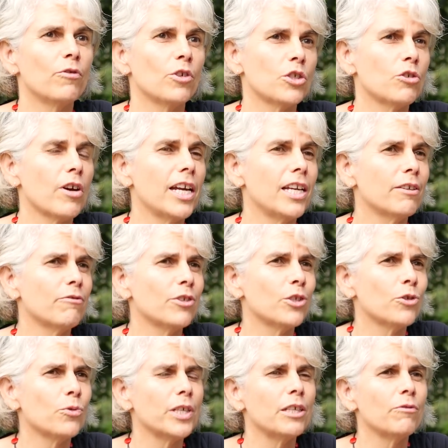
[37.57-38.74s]
Australia for
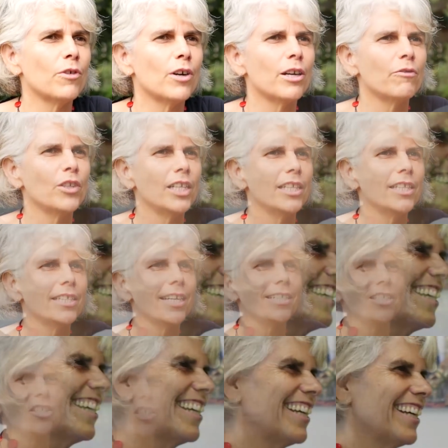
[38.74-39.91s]
25 years as
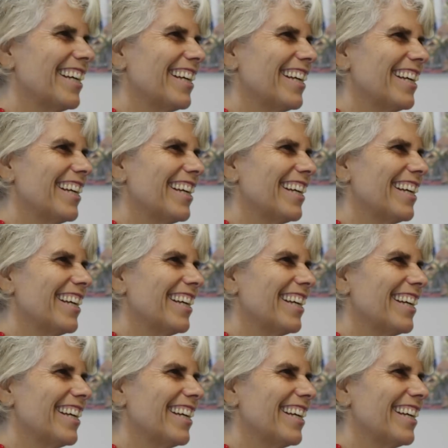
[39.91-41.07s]
a GP, and
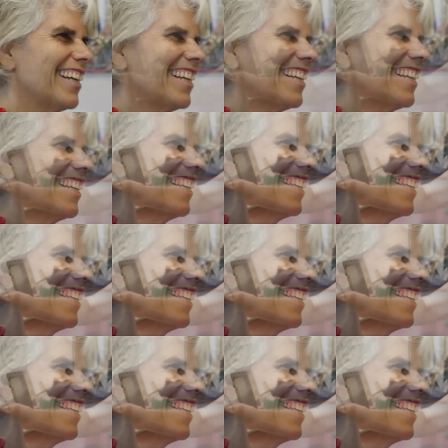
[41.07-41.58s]
I love